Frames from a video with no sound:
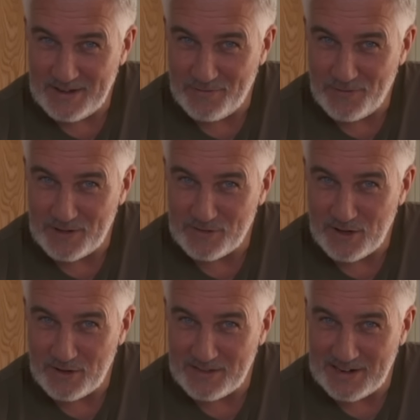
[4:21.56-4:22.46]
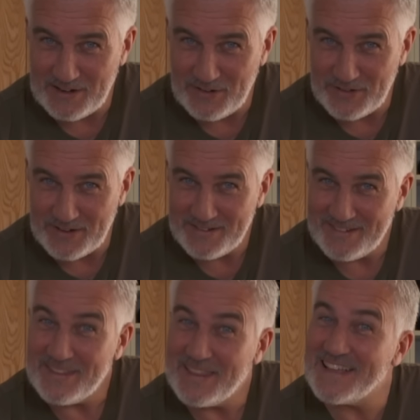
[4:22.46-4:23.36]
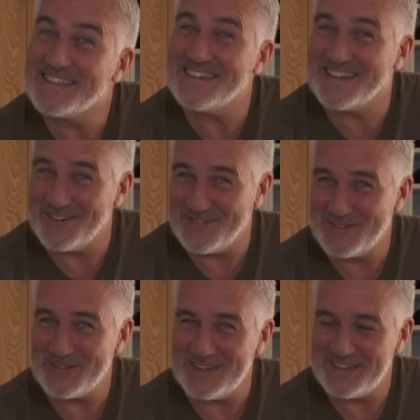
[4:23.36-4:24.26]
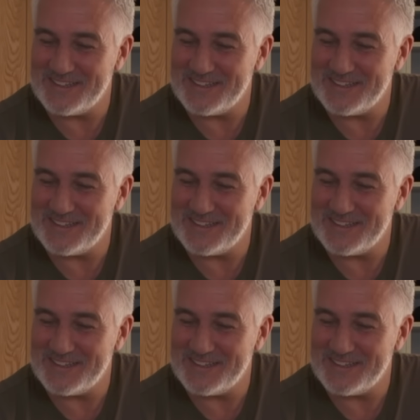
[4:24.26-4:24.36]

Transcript: a 5-star hotel in London. That's the difference between the